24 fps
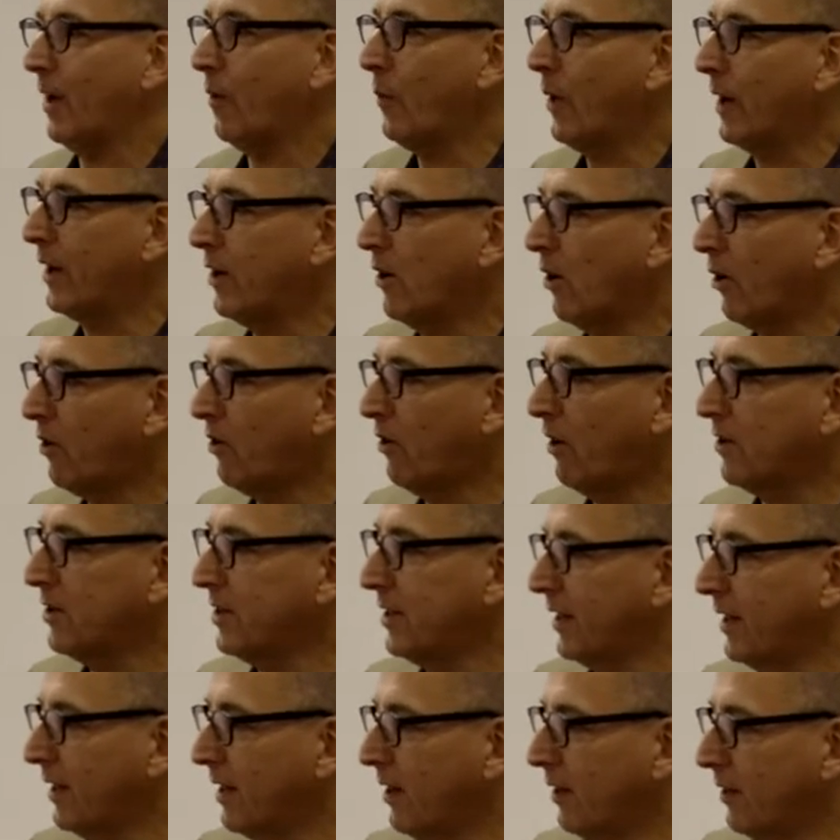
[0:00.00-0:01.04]
when you're
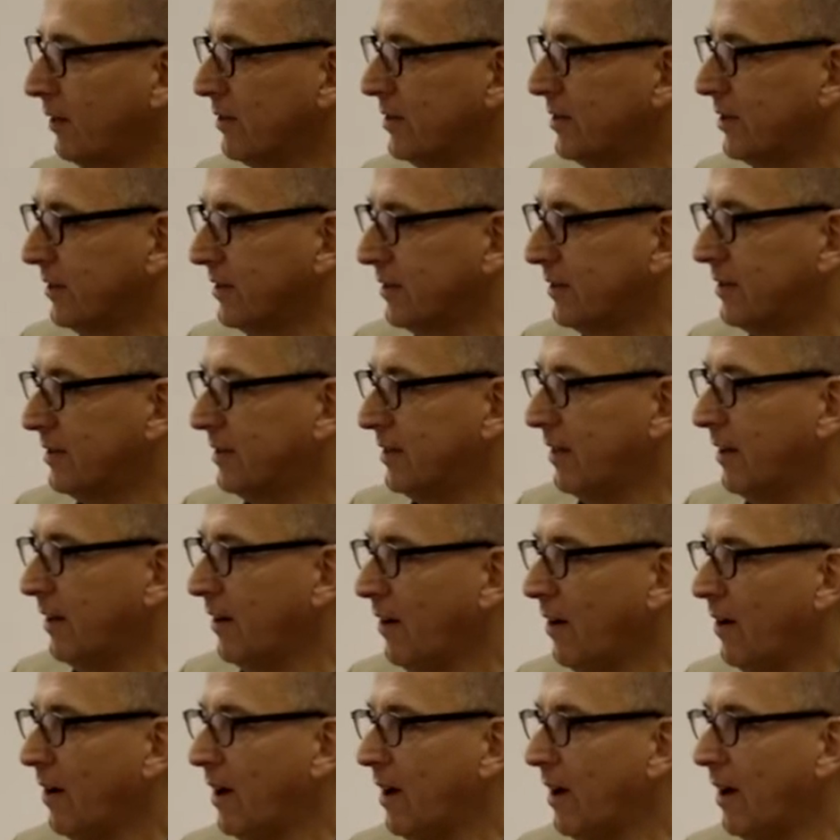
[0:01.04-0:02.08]
crossing cultures,
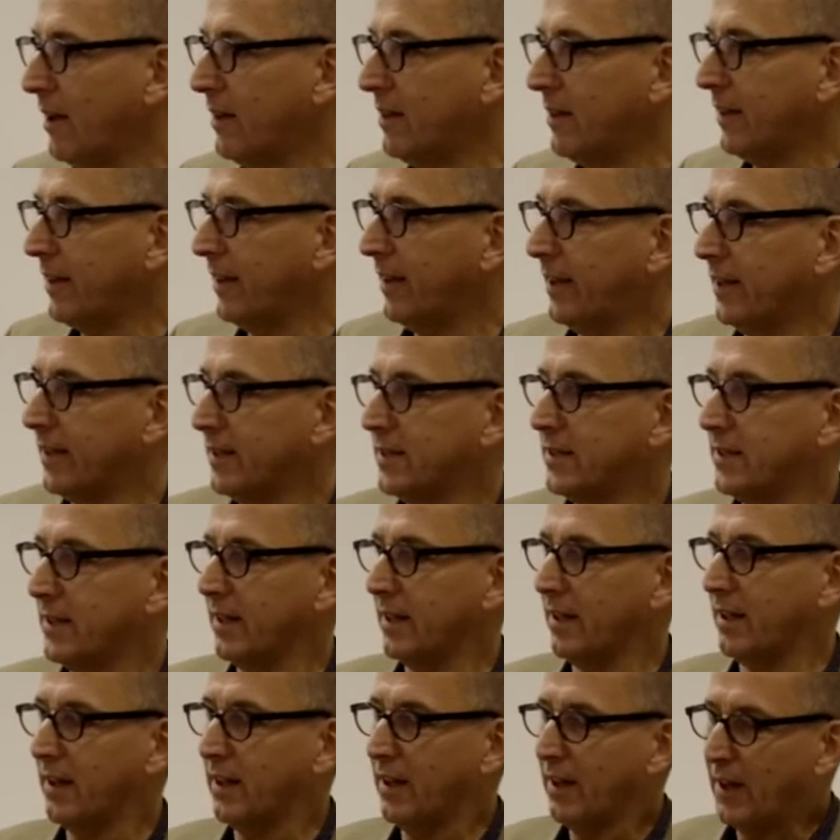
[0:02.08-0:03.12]
I think, is
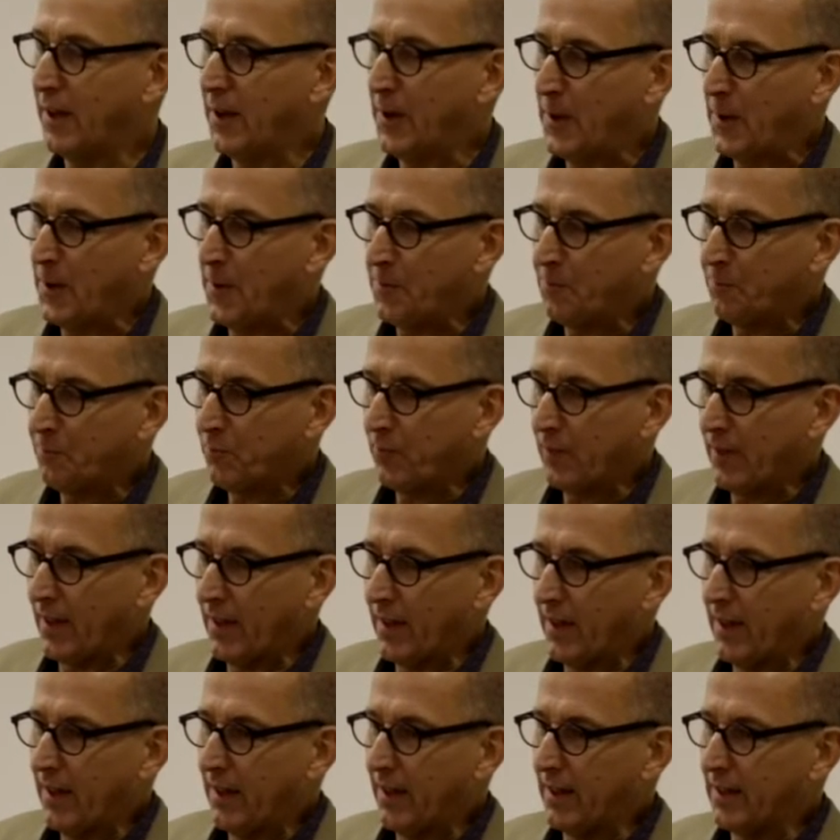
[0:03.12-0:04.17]

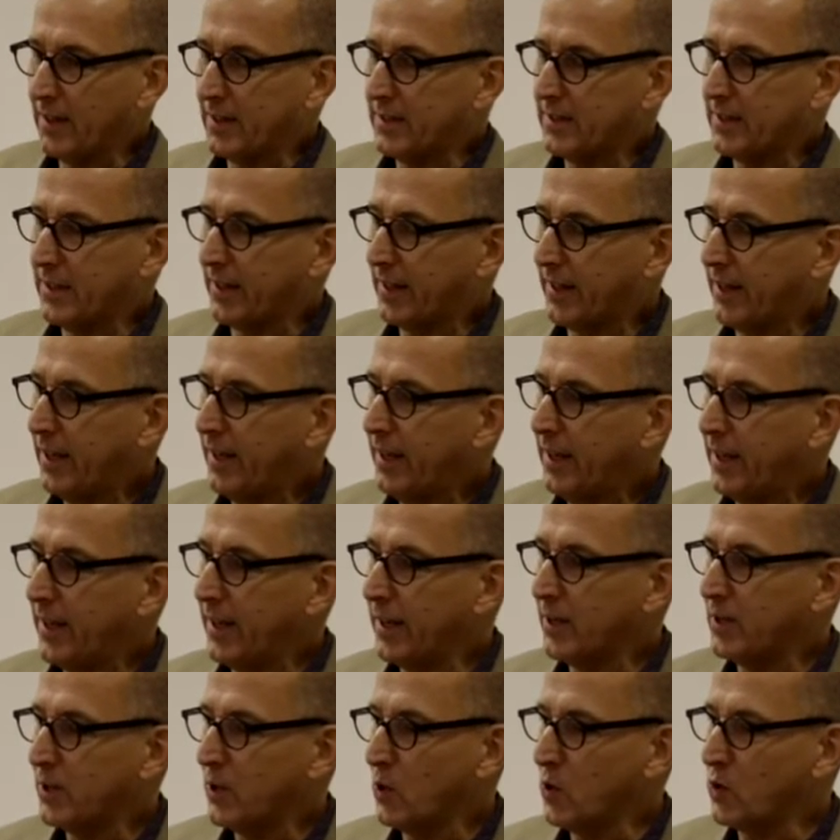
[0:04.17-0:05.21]
the
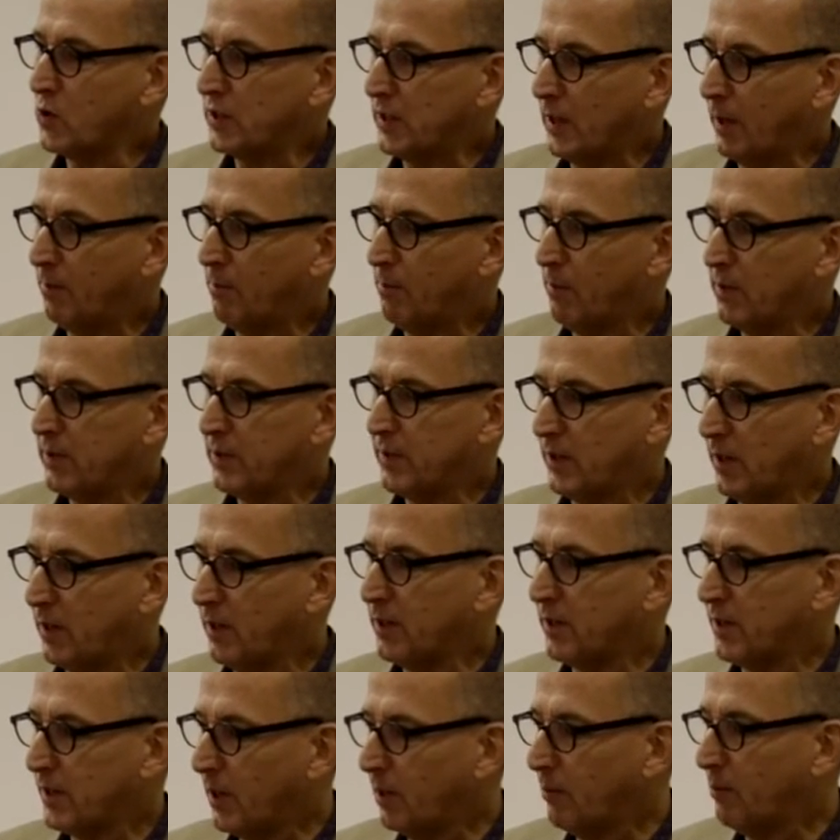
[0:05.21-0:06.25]
key to
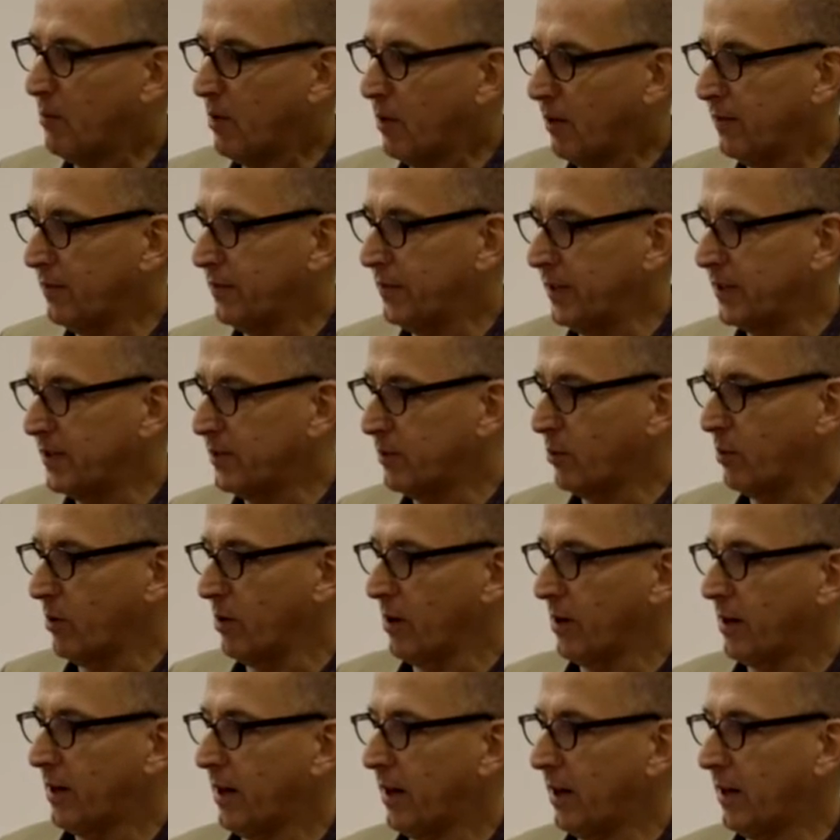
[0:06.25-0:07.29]
some of this
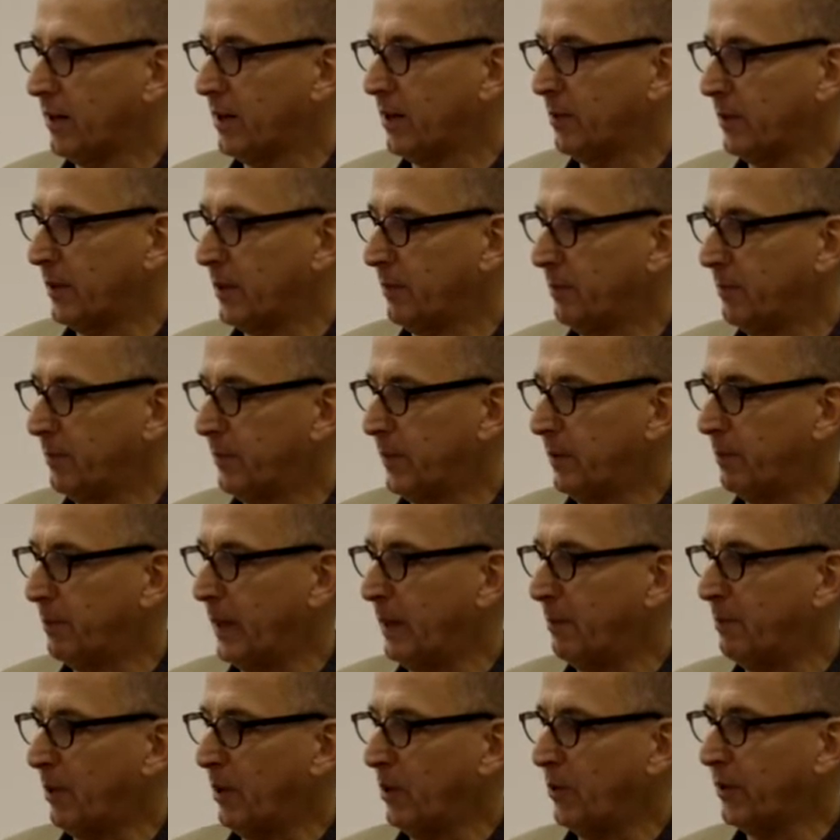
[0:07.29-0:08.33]
work. The
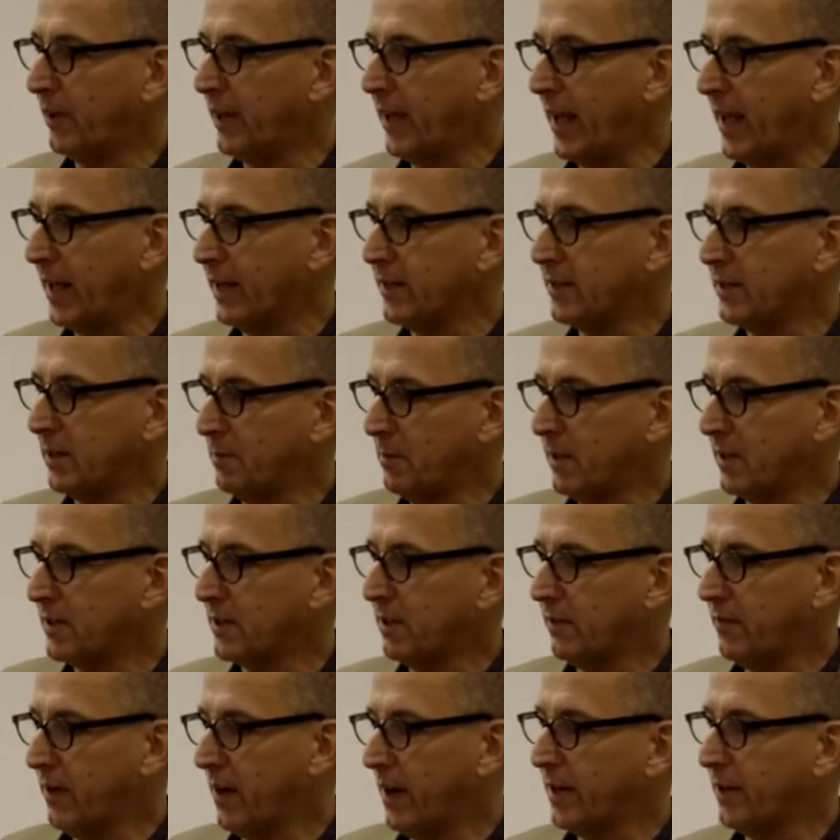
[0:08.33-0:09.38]
people who get some of the
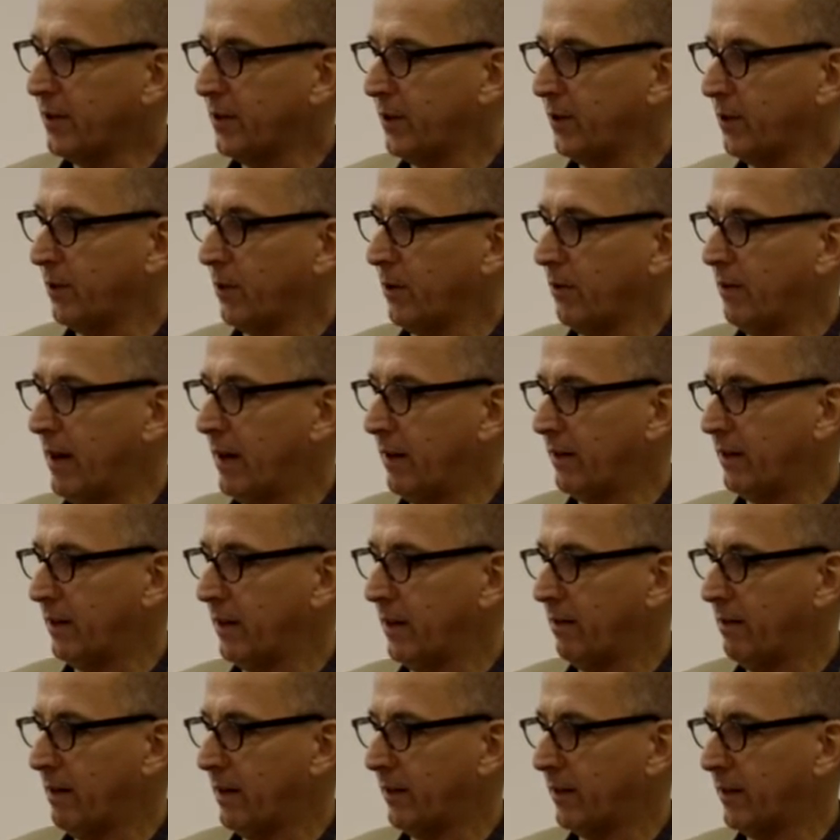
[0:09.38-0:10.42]
stuff I do around
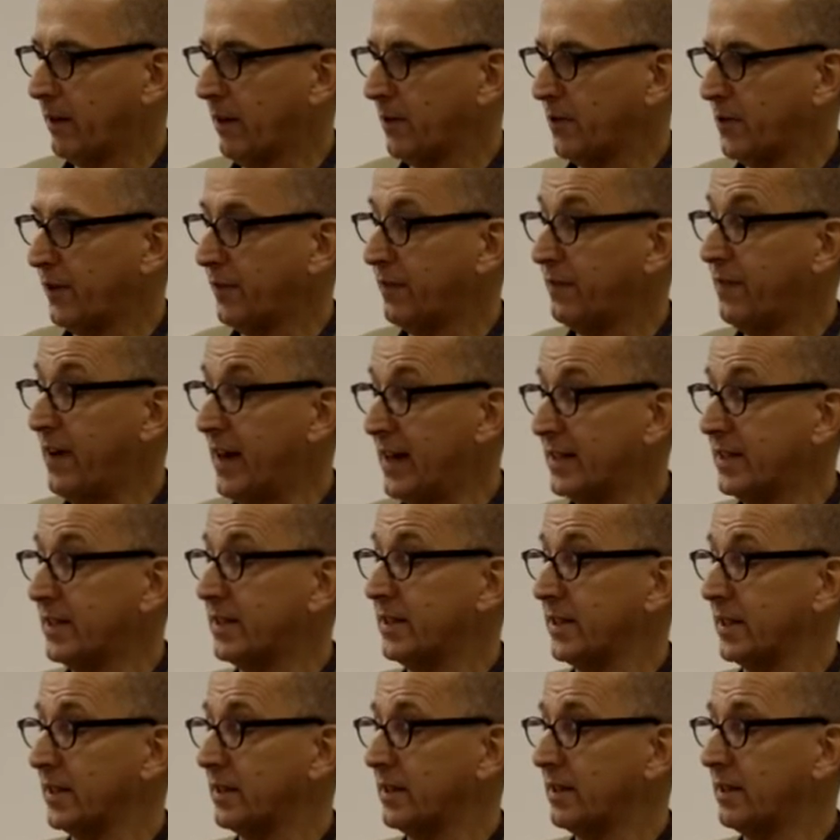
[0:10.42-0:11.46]
the country
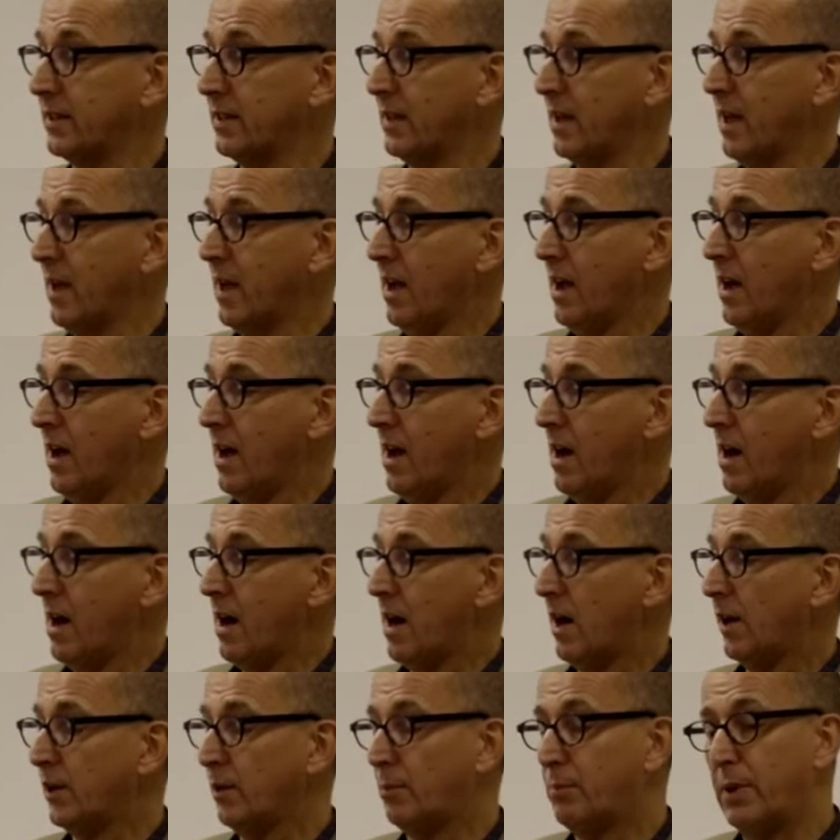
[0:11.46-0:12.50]
fastest
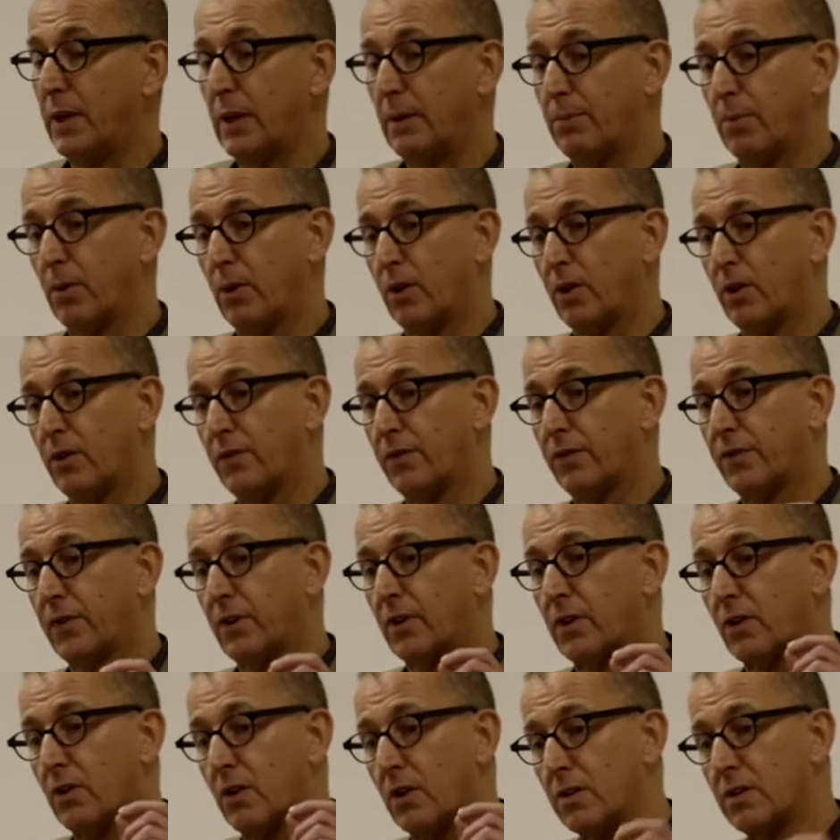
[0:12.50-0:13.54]
are the people who've
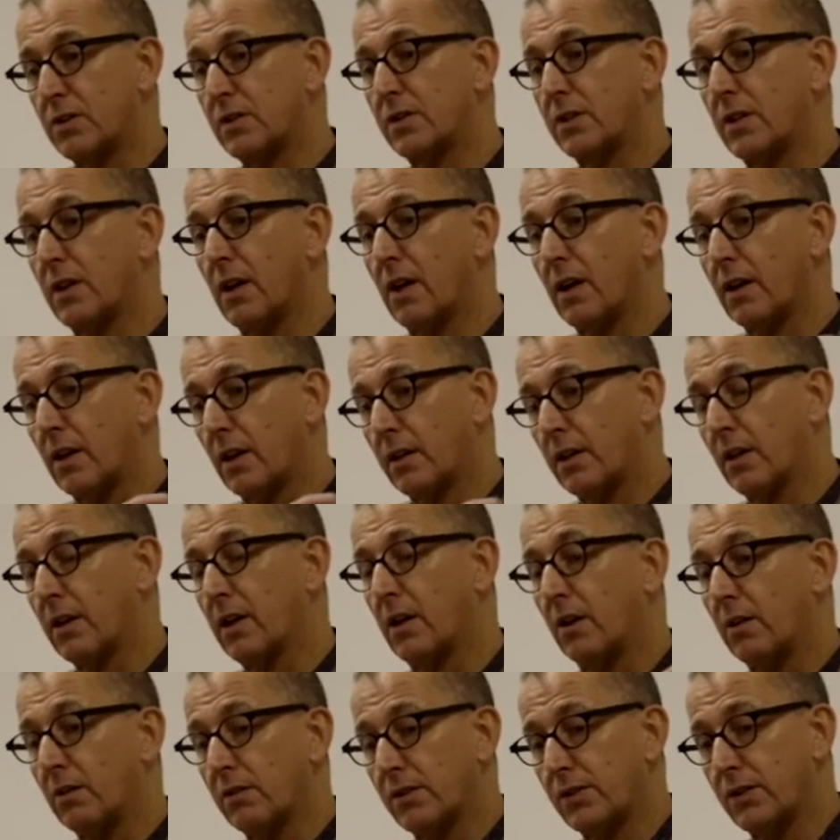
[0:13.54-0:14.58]
crossed another
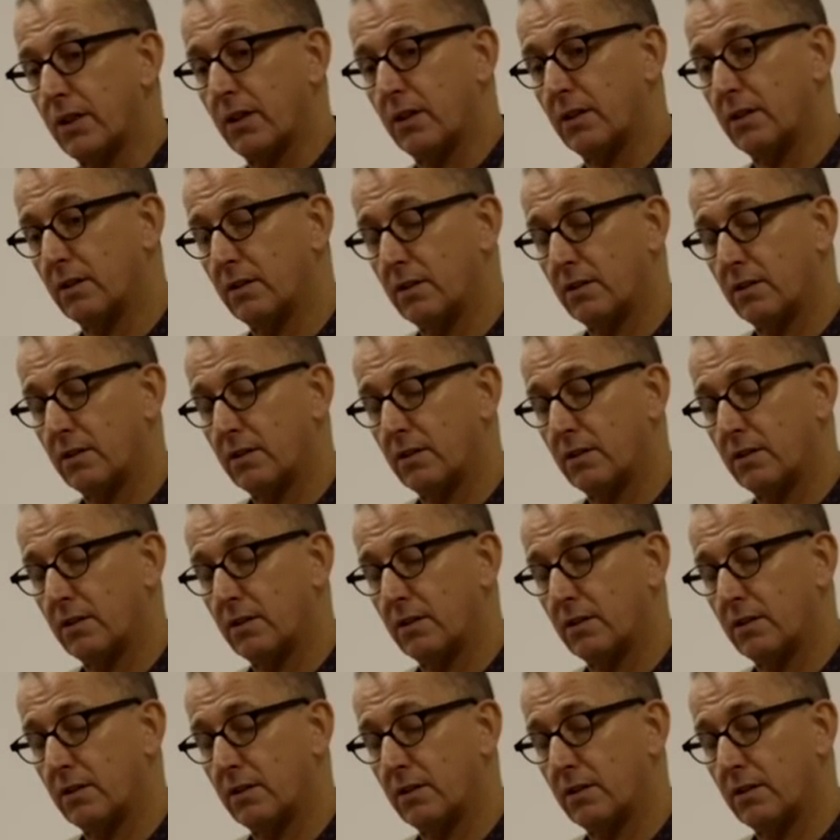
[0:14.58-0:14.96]
culture,